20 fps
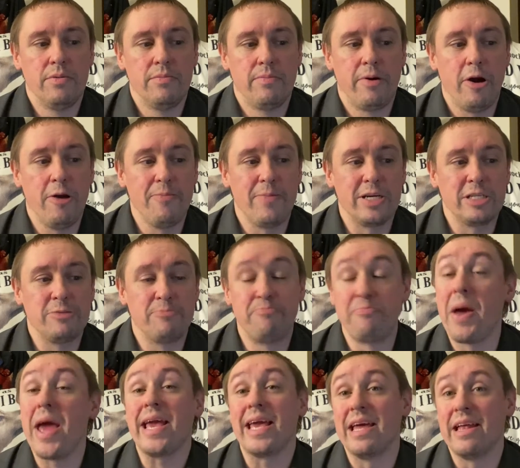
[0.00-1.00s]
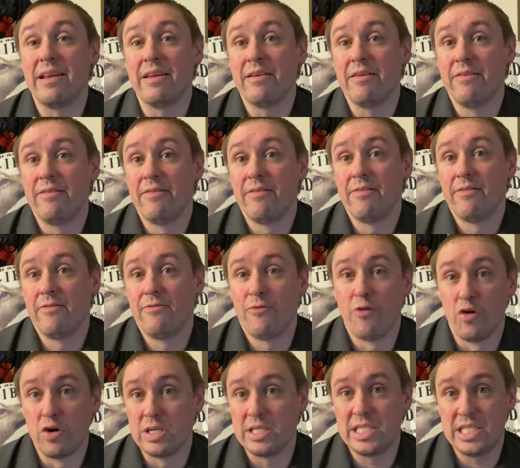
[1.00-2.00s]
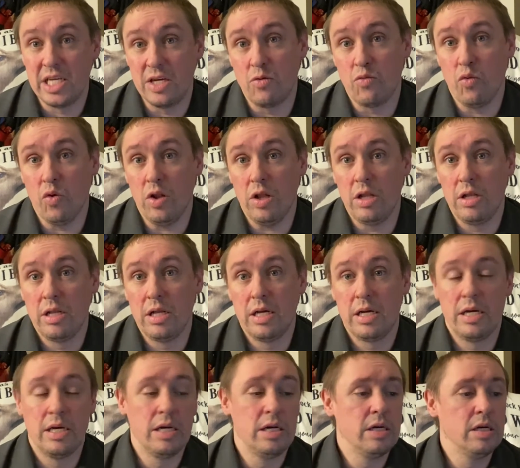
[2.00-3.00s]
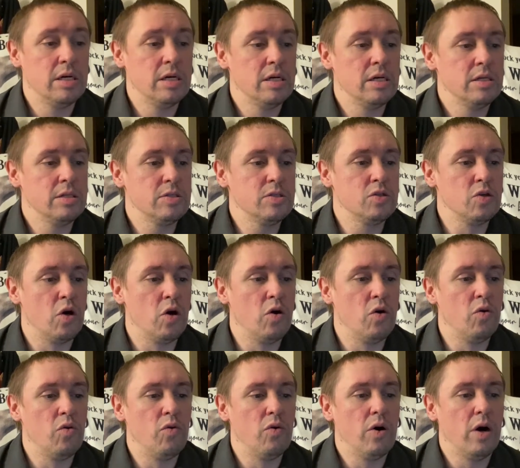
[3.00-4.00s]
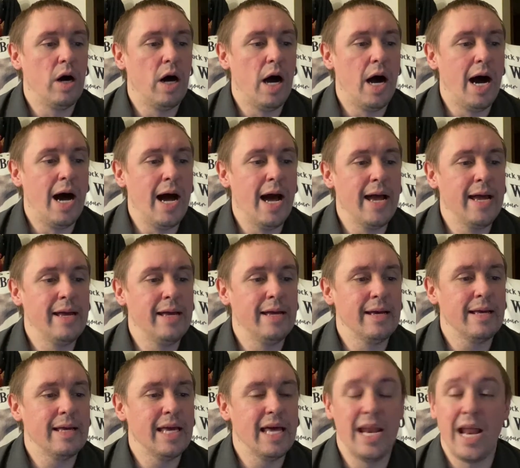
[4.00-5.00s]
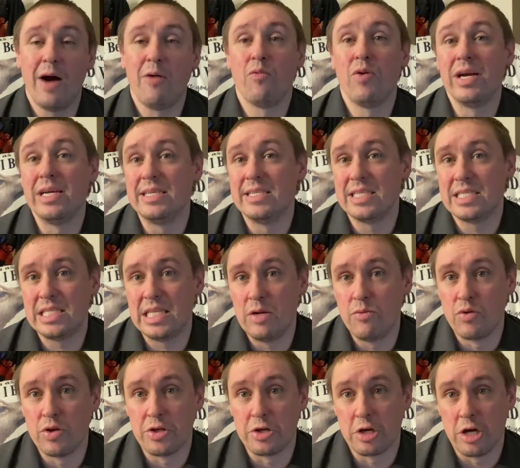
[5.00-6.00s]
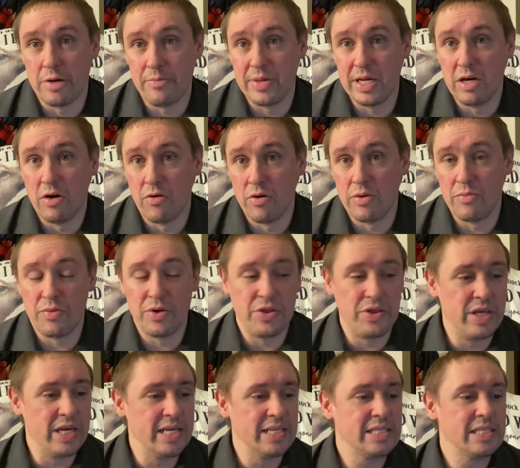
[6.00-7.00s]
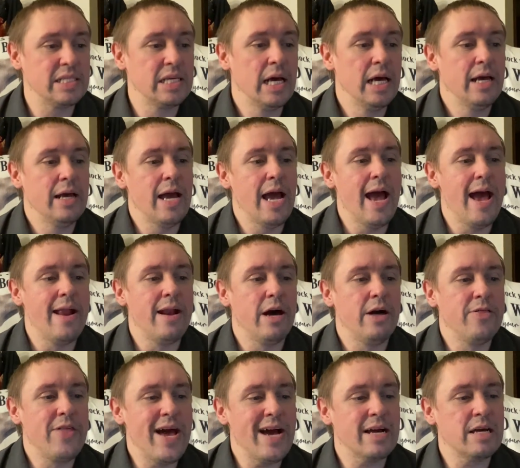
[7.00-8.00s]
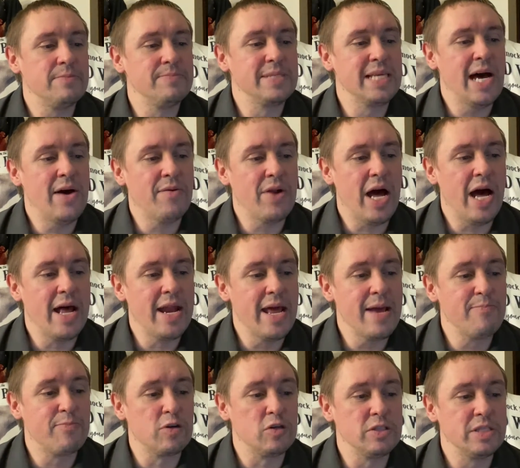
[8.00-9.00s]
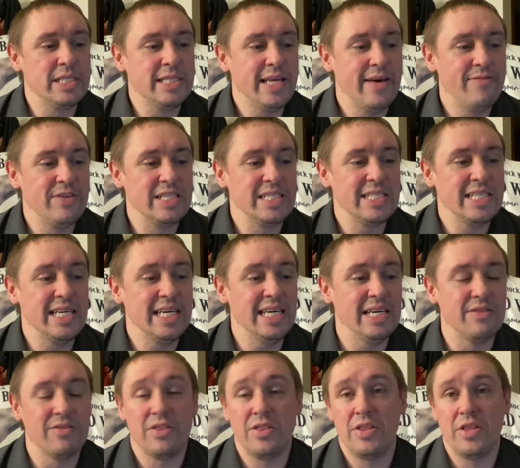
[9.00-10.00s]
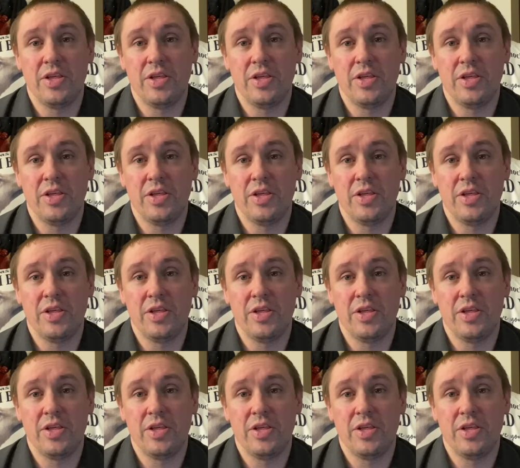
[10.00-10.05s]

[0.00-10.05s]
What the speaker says: pretty much begging for a sequel. So I cannot wait to see where they're going to be going with this. And that comes out on April 17th.